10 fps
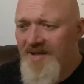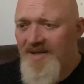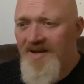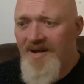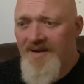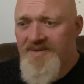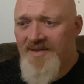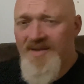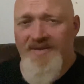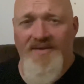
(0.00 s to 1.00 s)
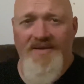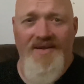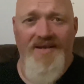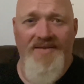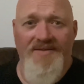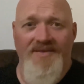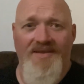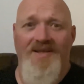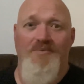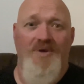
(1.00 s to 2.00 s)
he loves a cuddle, and
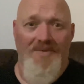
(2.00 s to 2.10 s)
he will